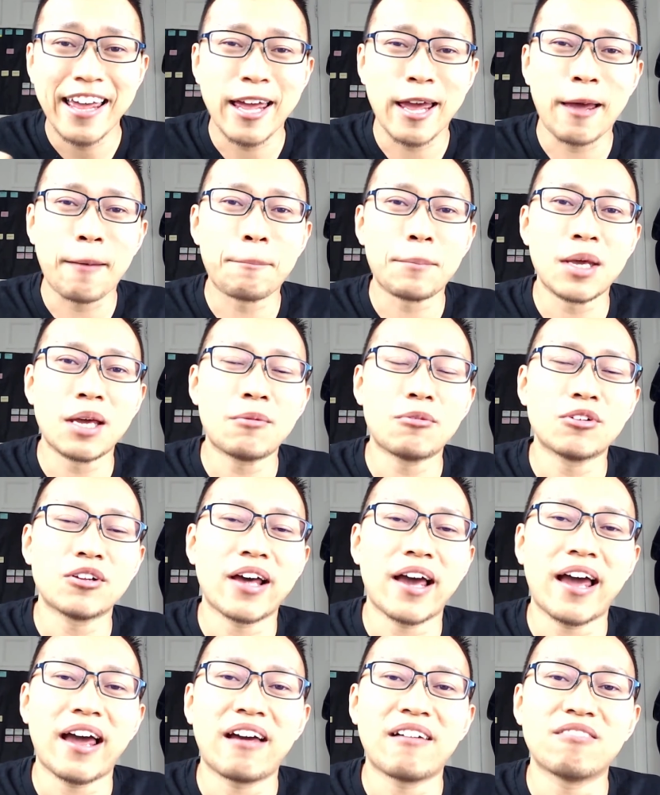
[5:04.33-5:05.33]
and be able to
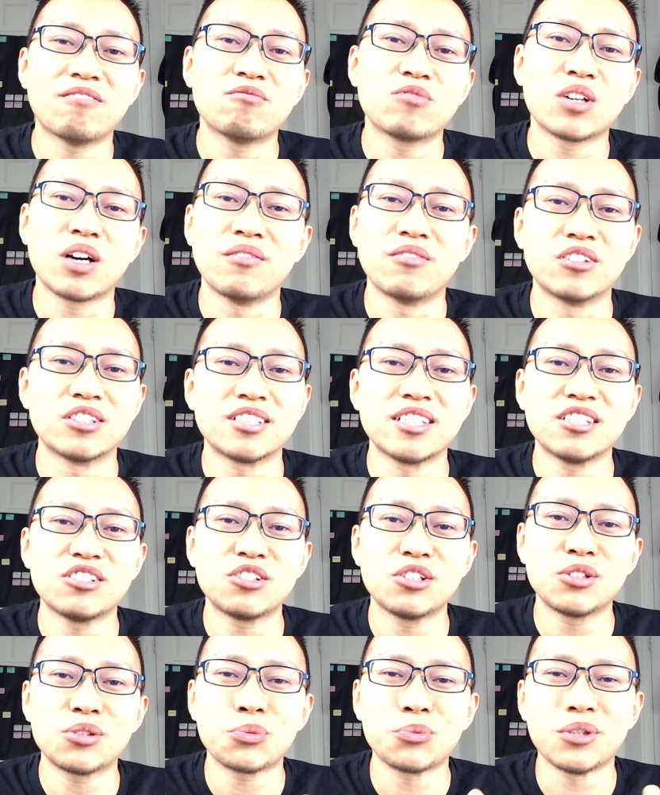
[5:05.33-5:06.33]
have
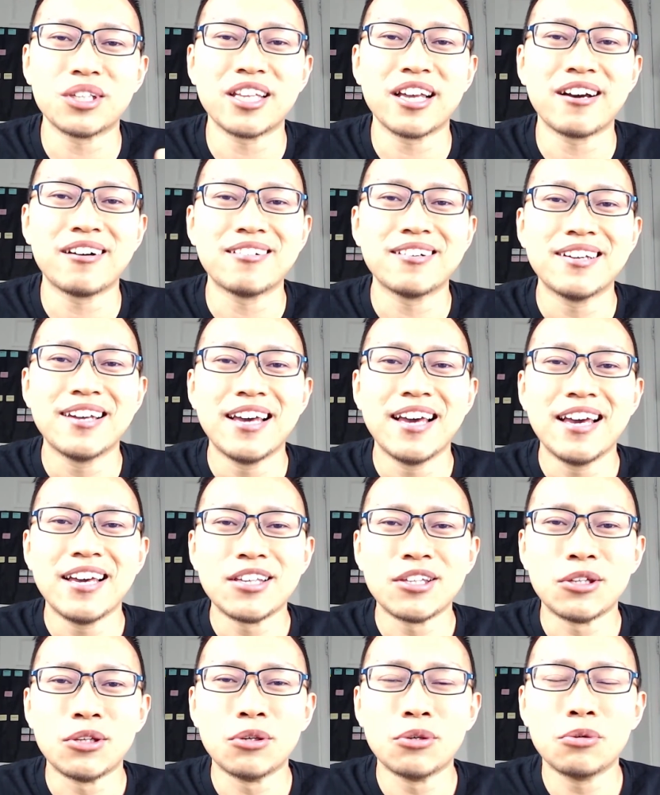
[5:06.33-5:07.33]
conversations without
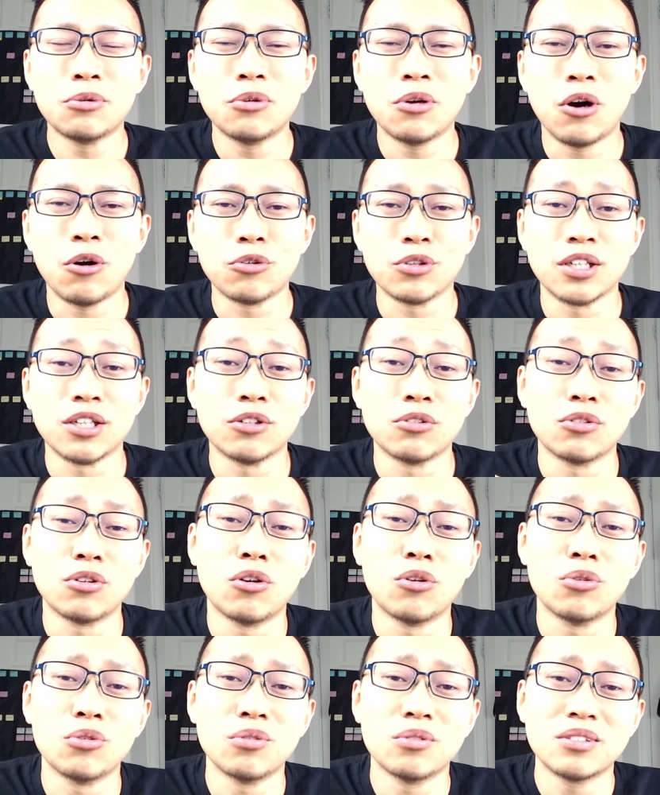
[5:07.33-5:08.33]
you holding your
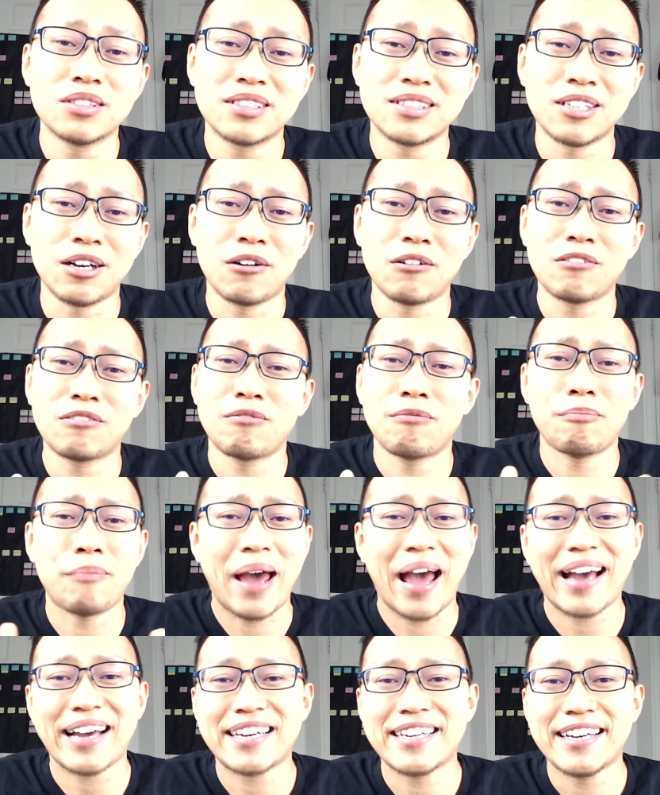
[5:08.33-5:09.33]
own self
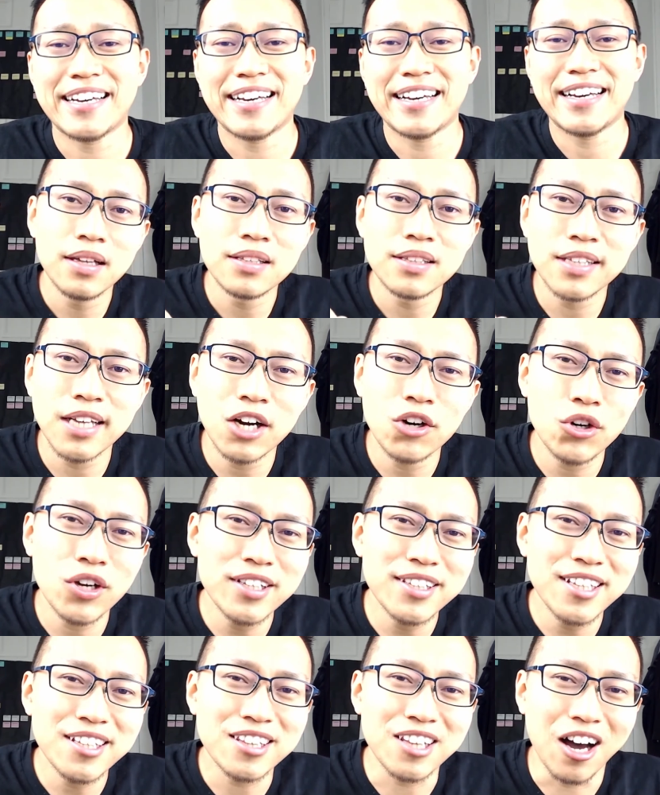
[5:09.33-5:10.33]
back. Now
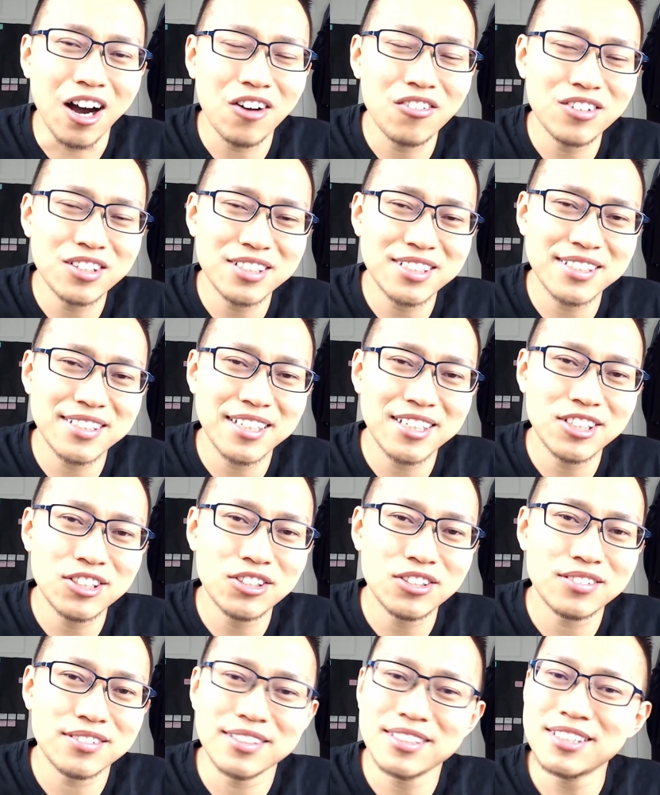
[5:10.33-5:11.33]
in the novice
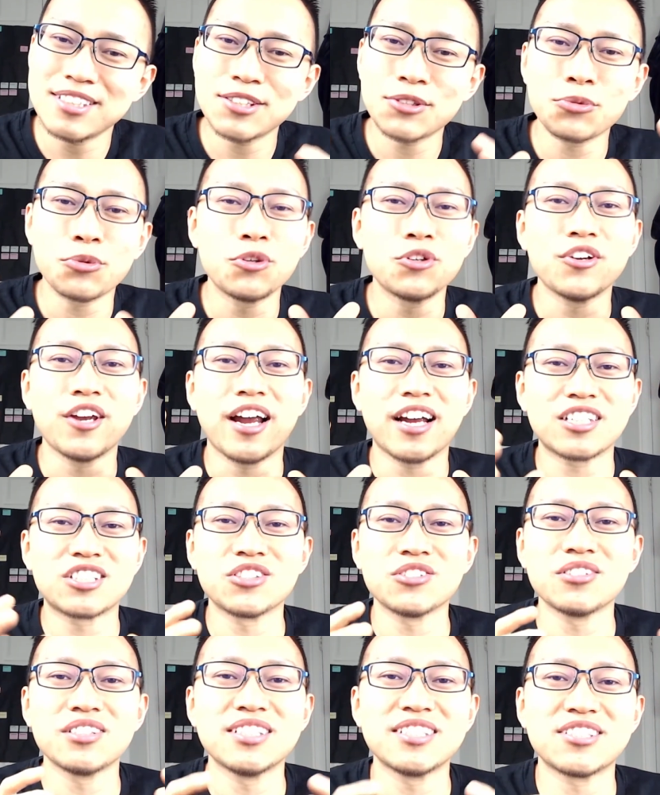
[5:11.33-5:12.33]
stage, this is where you're
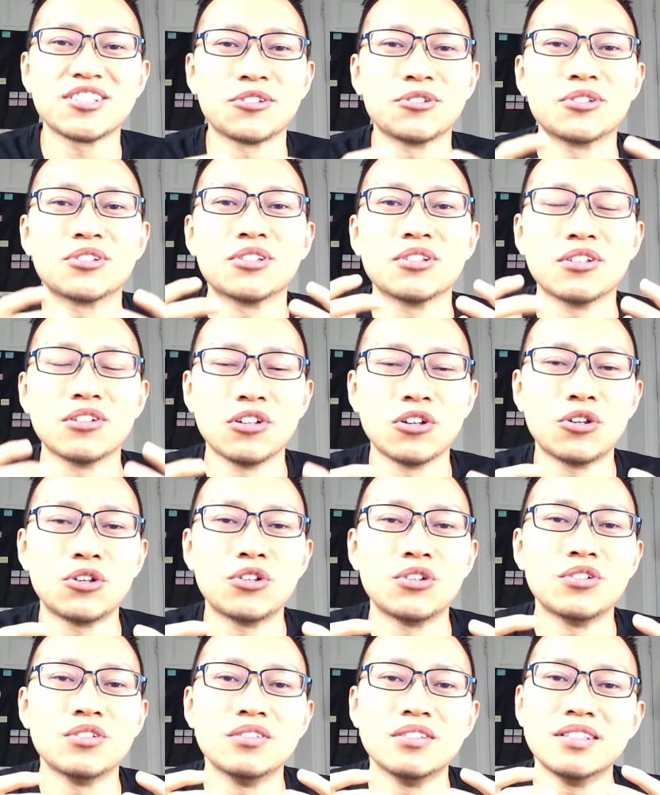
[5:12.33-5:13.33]
actually starting to
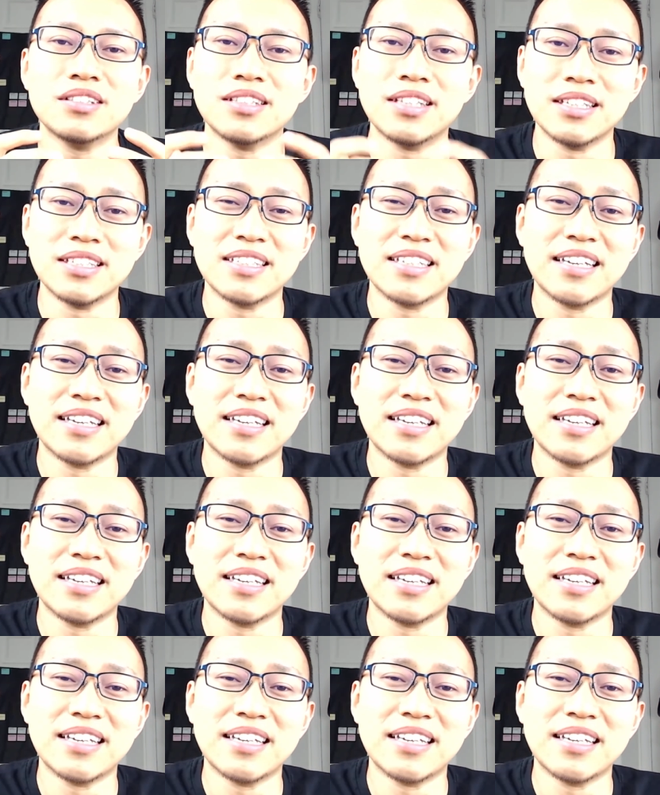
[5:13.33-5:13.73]
learn the